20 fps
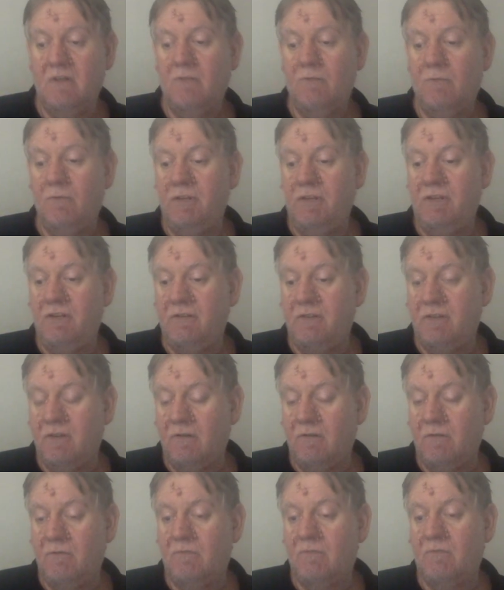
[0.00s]
when you
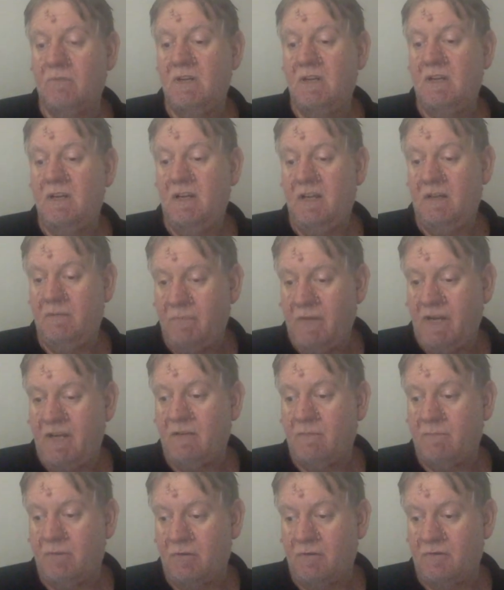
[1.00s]
go and make
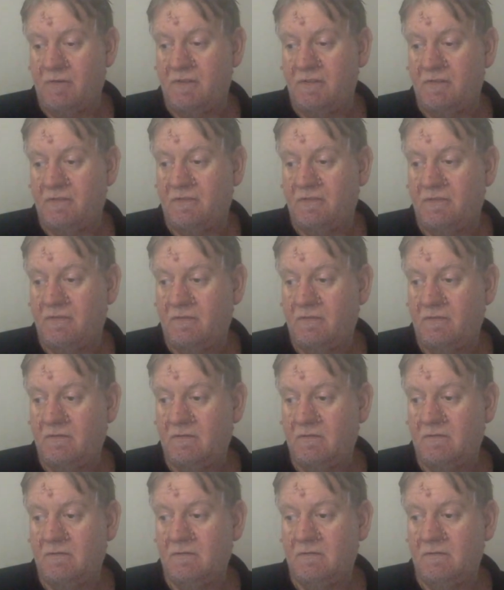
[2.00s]
a purchase.
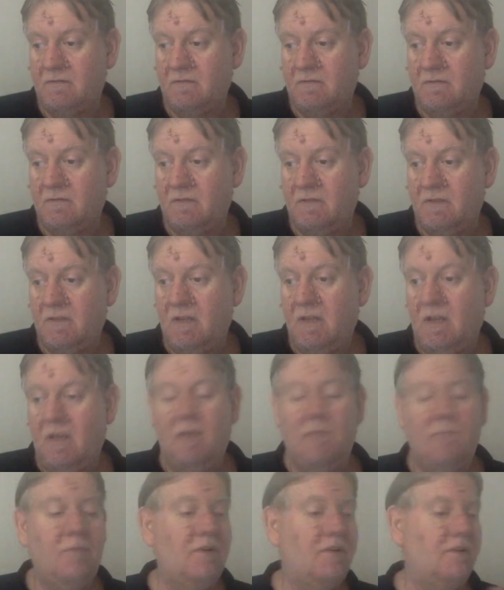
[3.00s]

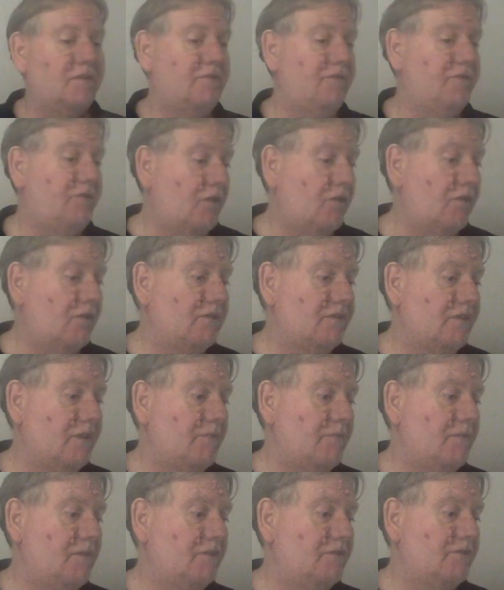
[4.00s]
But as far as
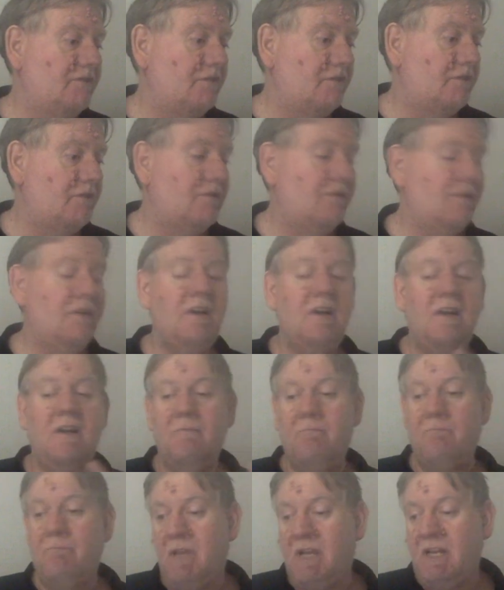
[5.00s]
I'm concerned,
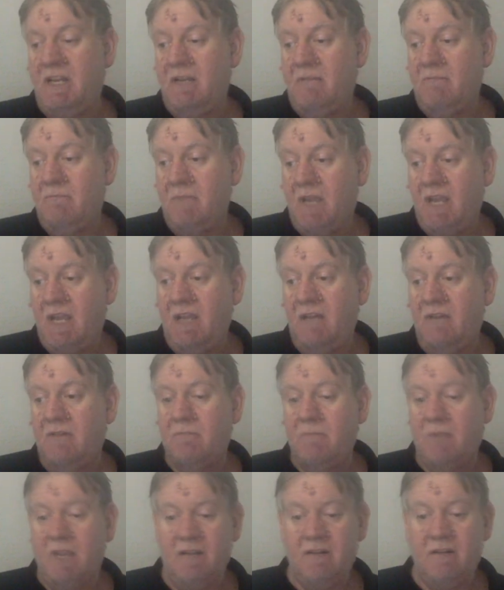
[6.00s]
many may or
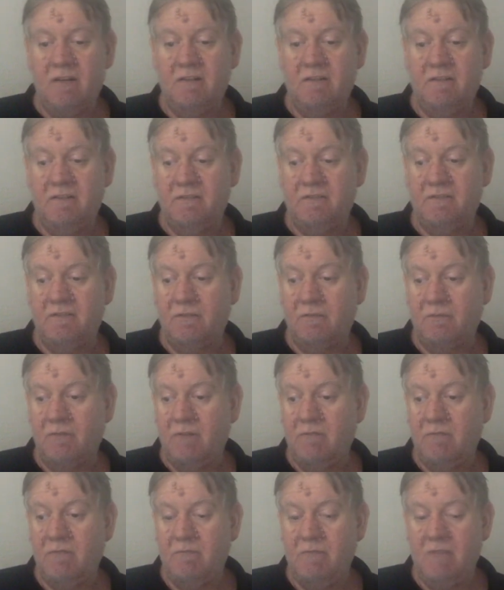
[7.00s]
may not disagree
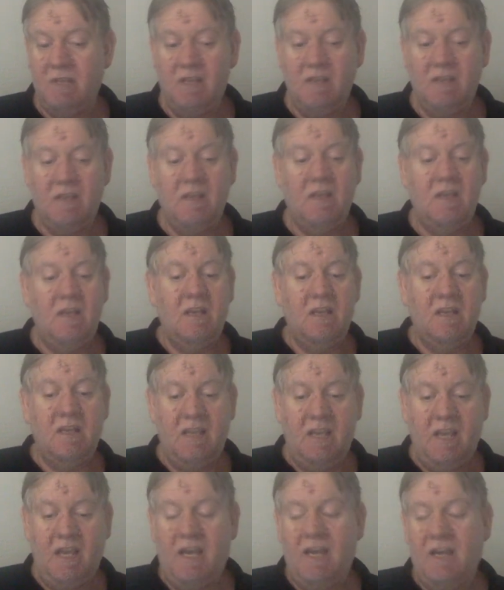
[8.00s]
with me.
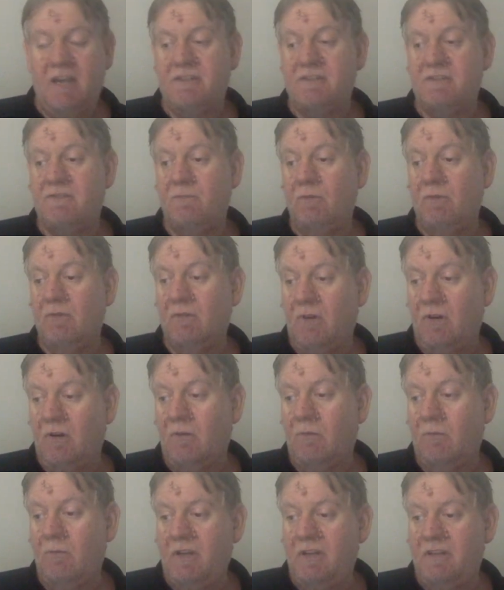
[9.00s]
Cash will
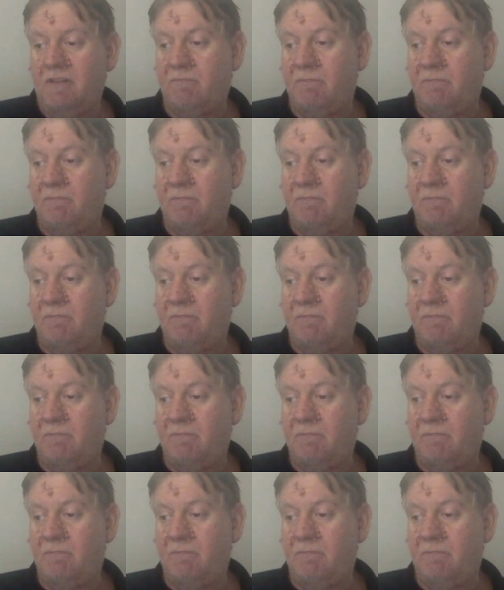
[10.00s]
always